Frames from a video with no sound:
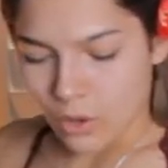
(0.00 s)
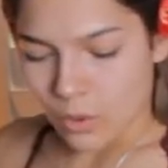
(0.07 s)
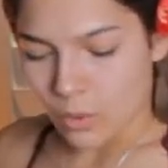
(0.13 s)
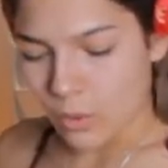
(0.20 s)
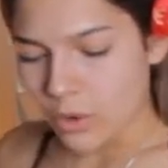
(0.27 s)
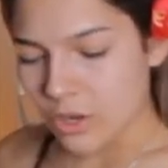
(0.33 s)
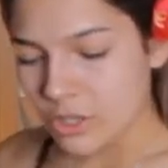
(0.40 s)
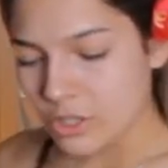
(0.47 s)

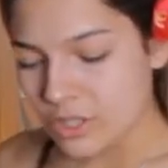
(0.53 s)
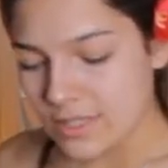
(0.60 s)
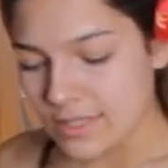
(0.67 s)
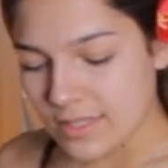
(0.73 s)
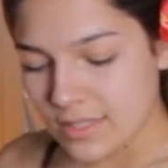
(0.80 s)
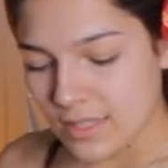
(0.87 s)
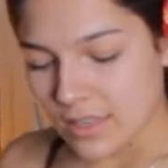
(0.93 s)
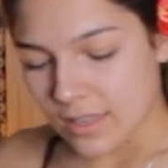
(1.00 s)
Or
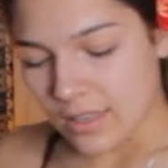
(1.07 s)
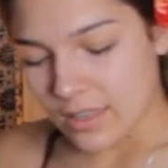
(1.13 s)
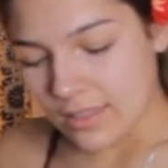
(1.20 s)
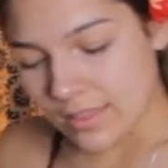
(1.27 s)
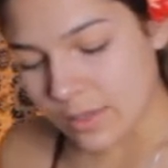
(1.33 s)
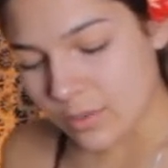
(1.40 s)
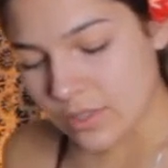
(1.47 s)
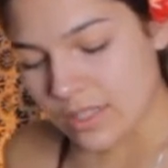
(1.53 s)
just,
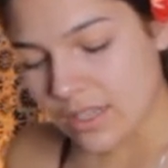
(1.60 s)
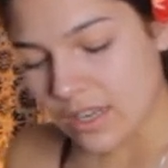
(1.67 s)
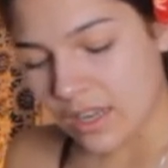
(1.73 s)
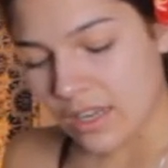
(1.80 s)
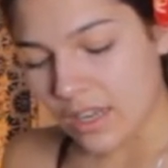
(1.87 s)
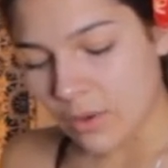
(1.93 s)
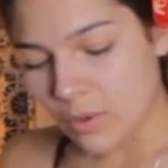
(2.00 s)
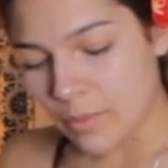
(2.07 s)
there was an
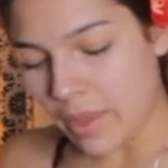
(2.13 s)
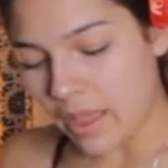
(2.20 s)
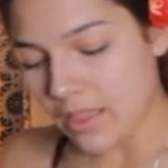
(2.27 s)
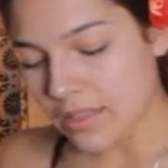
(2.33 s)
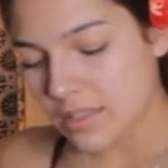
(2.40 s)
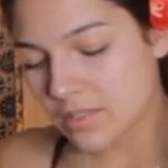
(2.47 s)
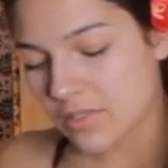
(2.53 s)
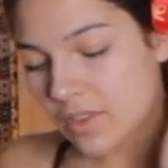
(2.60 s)
unequal
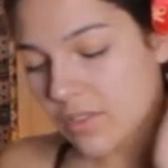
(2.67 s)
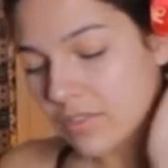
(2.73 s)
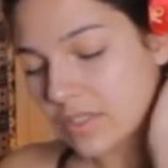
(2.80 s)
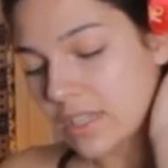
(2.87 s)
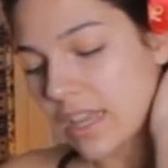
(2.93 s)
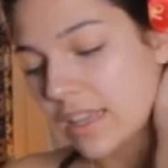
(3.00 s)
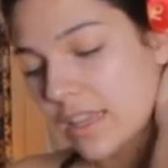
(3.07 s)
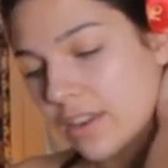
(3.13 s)
balance of give and
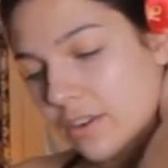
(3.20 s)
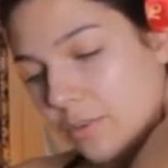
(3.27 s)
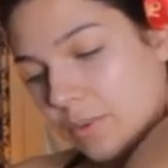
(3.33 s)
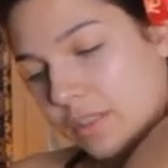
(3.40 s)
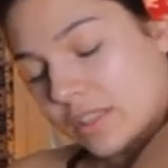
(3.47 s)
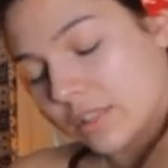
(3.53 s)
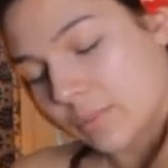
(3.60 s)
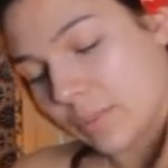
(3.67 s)
take here
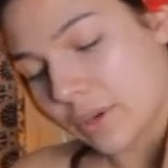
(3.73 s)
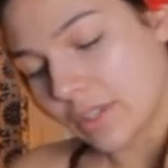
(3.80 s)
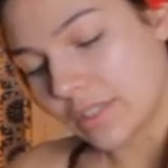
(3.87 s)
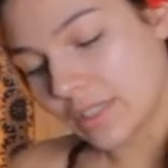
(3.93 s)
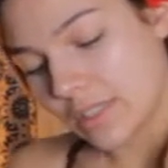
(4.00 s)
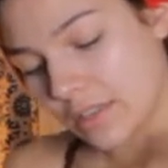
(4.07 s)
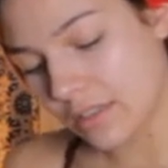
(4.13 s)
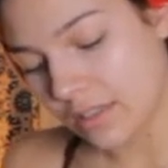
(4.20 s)
with this
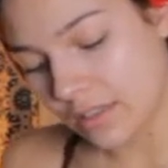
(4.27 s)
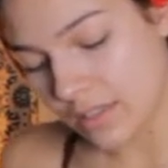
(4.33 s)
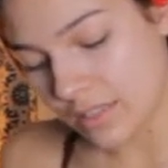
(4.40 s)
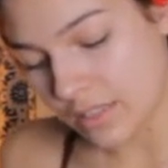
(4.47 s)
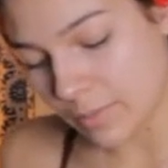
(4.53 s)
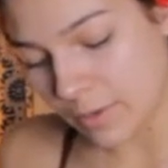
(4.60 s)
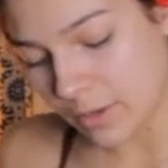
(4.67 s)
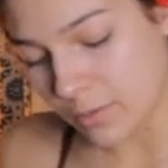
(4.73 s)
person.
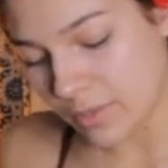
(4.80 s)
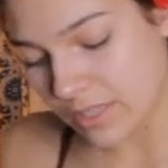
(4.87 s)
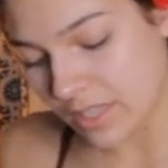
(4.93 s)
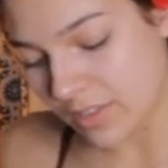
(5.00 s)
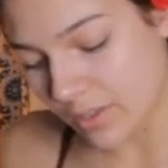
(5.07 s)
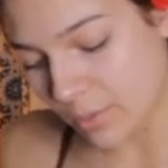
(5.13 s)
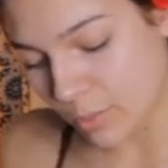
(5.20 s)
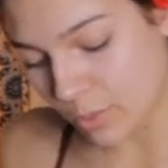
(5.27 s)
Somebody was
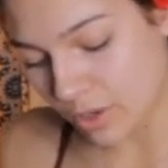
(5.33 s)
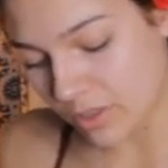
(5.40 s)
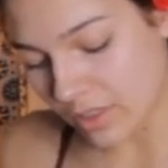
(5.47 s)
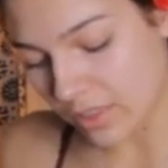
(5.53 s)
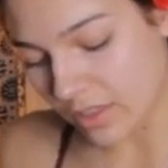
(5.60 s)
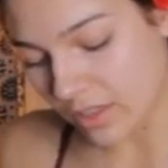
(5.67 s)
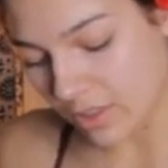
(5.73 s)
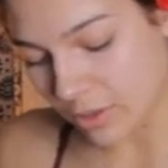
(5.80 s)
giving more
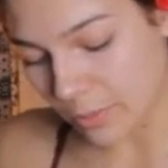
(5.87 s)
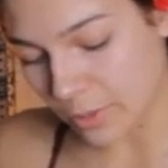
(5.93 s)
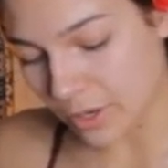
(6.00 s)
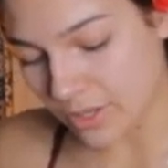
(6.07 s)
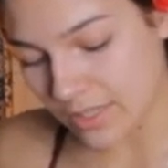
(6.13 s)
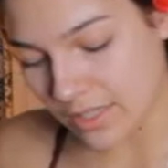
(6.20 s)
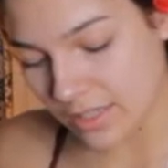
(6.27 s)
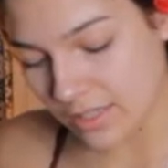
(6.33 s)
than the other
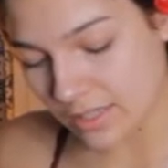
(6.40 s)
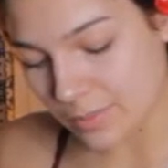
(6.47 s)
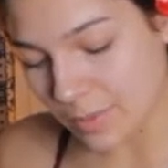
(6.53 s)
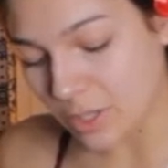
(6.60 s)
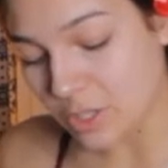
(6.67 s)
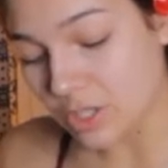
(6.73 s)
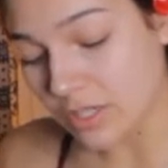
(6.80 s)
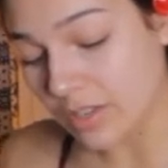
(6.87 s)
person,
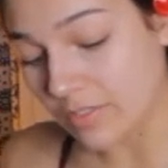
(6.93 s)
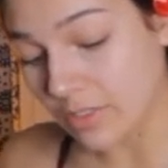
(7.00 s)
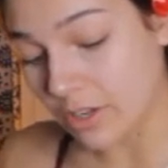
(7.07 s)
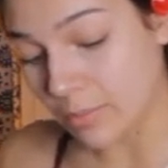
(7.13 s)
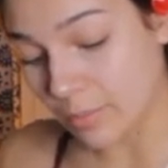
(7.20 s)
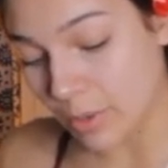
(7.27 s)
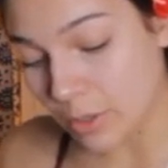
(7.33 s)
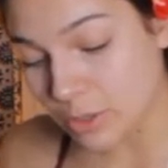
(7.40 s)
especially of
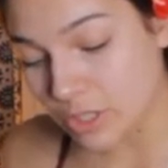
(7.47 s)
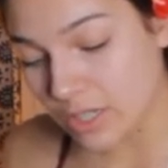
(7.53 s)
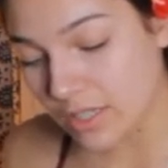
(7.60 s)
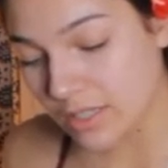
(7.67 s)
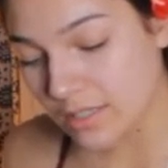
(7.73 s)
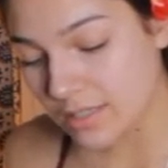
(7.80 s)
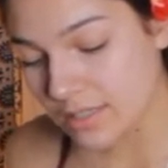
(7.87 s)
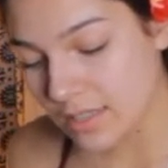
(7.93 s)
their
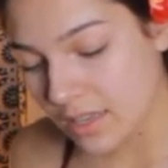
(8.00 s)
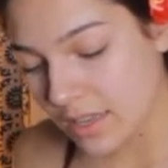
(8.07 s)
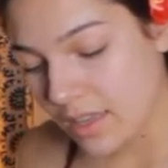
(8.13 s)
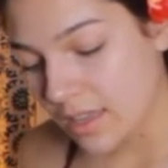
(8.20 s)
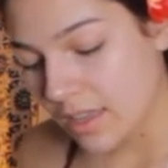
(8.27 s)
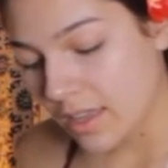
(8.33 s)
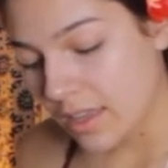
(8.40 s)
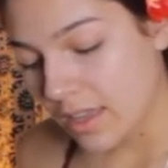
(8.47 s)
emotions.
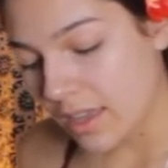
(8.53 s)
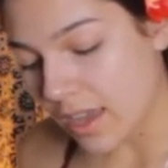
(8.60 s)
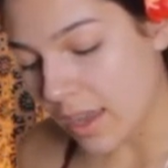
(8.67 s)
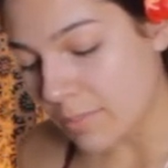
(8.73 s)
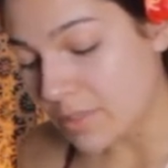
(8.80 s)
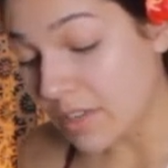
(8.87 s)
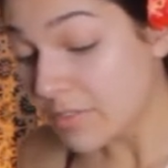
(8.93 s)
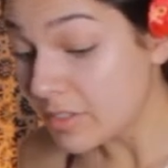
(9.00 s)

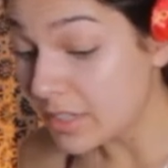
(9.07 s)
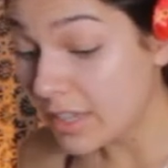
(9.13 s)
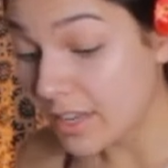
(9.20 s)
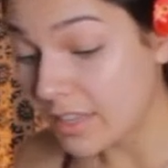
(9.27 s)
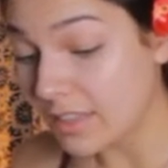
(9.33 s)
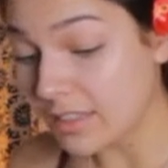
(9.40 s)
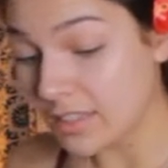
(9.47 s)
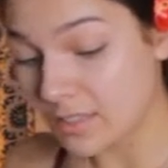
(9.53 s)
I'm definitely
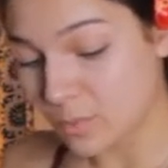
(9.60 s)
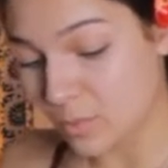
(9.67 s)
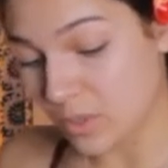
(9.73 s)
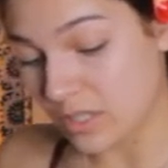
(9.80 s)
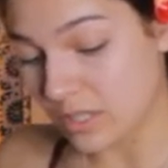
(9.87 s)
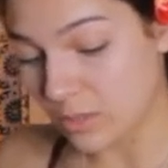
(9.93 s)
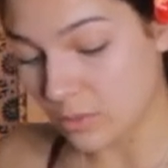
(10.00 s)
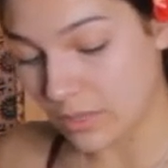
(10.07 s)
getting that this
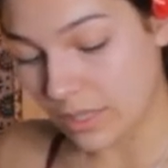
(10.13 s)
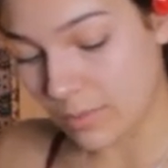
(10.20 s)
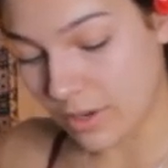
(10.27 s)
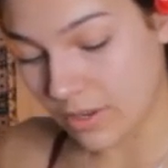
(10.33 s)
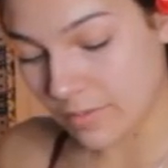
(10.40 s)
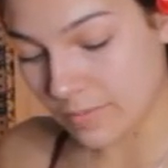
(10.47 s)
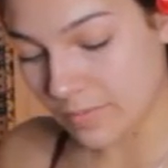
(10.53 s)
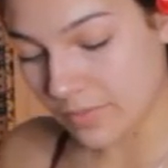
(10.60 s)
was you,
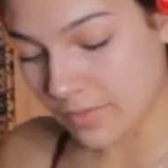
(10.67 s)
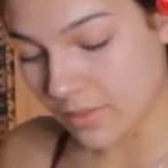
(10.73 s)
Libra.